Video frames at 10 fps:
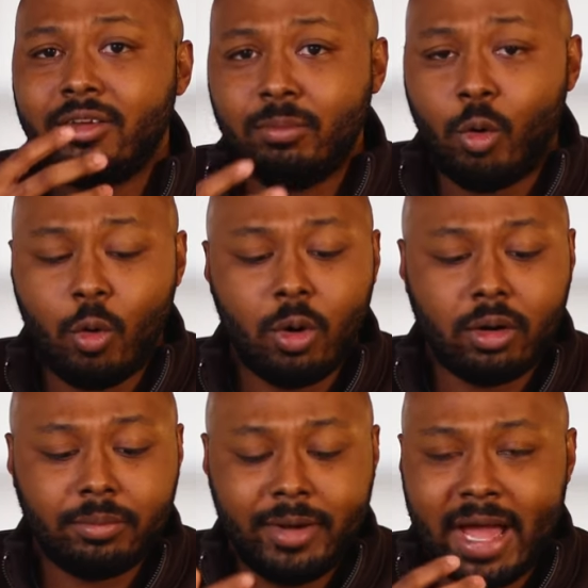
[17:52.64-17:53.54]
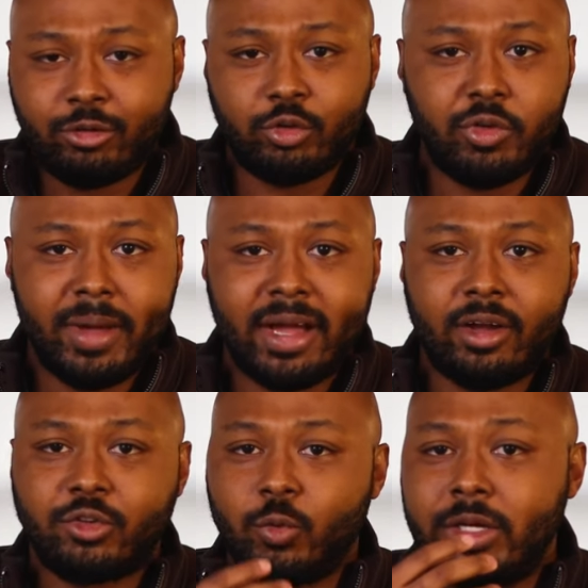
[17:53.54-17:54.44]
more natural
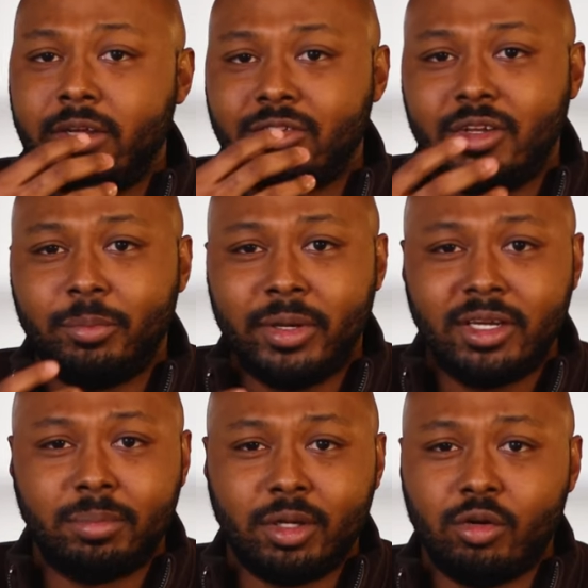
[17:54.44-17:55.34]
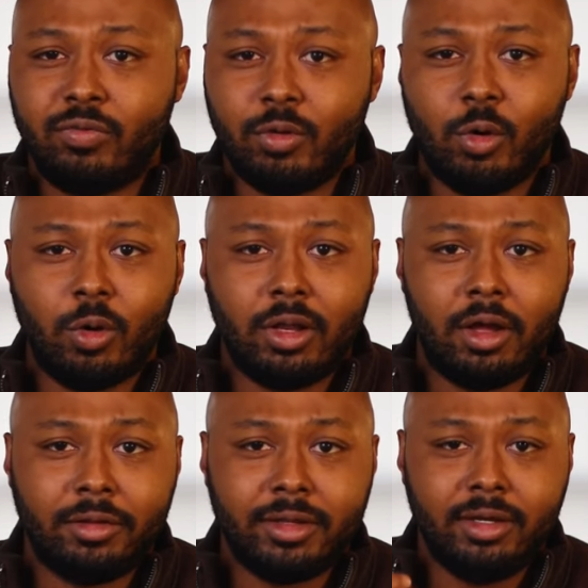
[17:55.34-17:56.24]
tobacco sweetness, still picking up a little floral
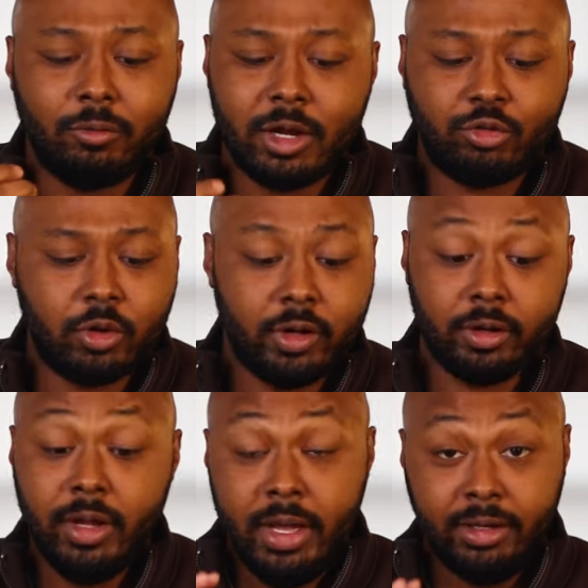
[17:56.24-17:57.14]
on the retro hill.